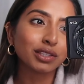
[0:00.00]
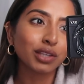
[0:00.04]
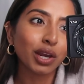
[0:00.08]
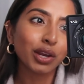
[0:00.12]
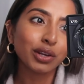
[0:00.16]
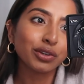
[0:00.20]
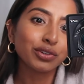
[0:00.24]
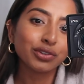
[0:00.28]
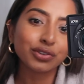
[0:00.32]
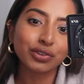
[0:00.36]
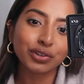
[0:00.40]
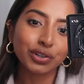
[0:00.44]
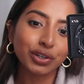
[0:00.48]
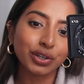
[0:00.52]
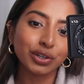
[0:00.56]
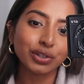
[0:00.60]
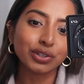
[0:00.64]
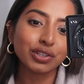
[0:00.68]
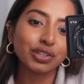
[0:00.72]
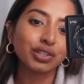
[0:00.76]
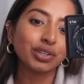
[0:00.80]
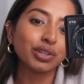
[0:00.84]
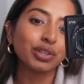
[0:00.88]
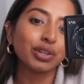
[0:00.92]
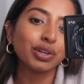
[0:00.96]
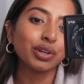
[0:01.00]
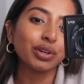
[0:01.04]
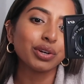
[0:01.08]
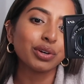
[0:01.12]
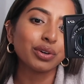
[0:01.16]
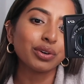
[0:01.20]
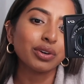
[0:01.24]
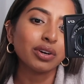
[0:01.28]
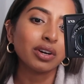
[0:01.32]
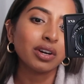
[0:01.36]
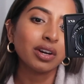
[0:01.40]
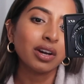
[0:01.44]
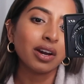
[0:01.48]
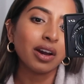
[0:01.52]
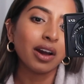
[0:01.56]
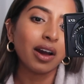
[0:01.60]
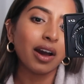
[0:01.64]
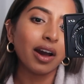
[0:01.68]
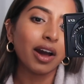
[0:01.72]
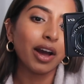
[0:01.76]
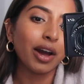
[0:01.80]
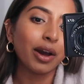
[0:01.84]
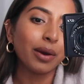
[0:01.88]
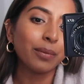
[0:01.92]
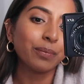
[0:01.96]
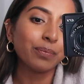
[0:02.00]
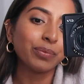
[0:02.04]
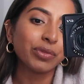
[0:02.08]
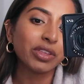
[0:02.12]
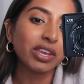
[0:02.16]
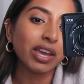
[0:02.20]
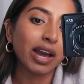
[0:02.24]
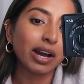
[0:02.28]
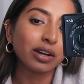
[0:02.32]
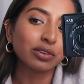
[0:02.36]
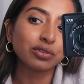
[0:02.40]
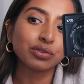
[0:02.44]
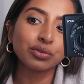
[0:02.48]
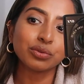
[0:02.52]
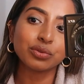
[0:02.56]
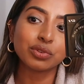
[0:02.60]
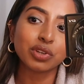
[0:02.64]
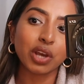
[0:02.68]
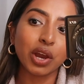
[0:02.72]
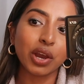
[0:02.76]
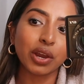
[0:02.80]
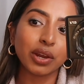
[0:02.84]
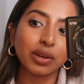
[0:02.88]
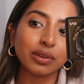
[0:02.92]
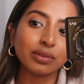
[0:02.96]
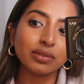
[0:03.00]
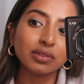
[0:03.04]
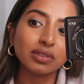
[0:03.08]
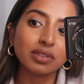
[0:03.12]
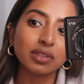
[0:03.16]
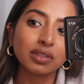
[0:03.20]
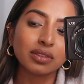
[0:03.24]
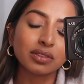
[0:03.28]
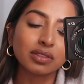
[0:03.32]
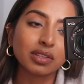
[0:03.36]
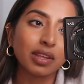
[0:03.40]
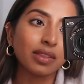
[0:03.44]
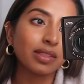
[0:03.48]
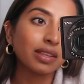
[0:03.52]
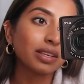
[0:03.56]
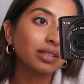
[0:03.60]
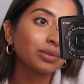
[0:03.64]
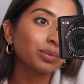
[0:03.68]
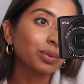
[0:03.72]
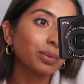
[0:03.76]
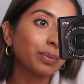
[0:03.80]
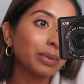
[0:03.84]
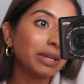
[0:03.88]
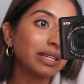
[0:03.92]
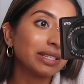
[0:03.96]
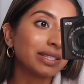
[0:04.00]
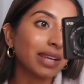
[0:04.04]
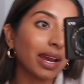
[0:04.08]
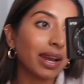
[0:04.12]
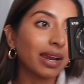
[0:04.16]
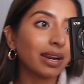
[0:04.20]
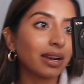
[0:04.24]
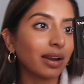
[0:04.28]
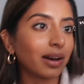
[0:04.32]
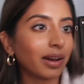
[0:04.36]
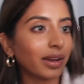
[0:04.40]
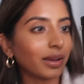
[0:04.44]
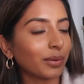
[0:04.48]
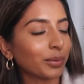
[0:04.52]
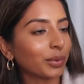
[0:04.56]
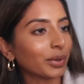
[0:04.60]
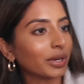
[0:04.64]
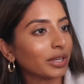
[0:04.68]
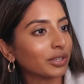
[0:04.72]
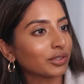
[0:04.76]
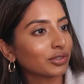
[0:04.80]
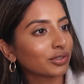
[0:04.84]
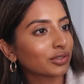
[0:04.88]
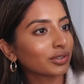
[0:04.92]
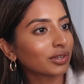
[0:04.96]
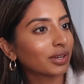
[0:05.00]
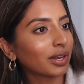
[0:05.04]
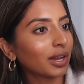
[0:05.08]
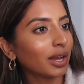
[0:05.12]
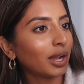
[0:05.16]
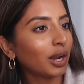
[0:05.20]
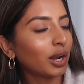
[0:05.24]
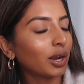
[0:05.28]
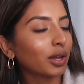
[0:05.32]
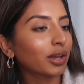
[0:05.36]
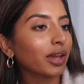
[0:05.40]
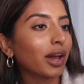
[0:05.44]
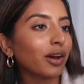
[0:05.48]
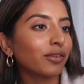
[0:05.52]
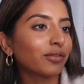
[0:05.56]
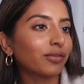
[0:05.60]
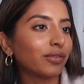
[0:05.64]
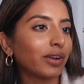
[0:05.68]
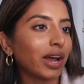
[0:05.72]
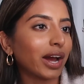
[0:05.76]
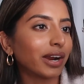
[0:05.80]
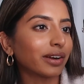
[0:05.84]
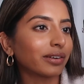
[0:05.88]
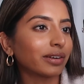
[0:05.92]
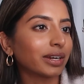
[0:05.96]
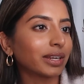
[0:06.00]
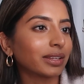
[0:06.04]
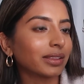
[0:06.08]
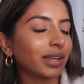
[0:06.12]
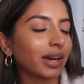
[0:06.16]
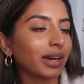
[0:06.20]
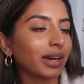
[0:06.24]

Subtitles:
so true to the actual tones. So this will be daylight, which look how flattering